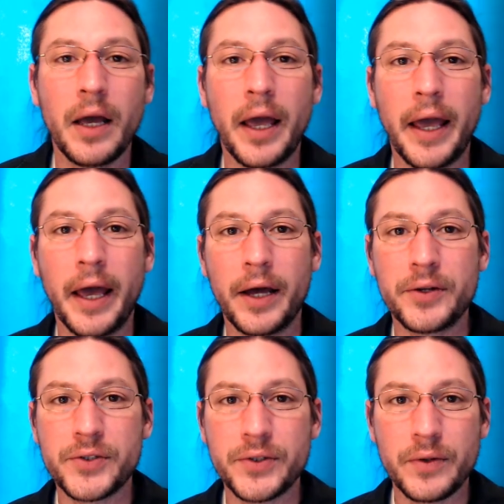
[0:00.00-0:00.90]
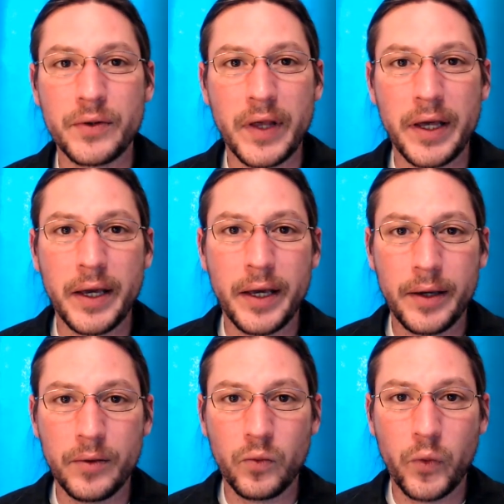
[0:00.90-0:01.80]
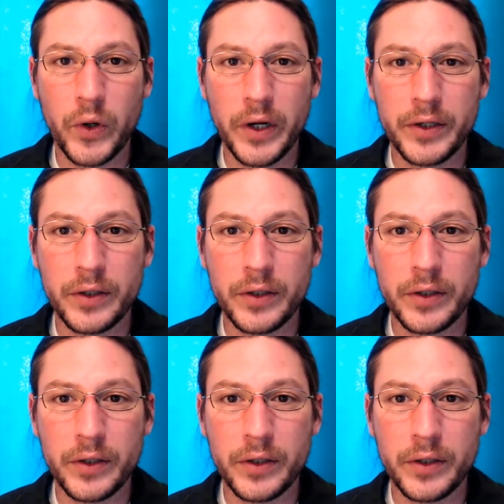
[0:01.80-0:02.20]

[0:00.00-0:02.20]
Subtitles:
and it would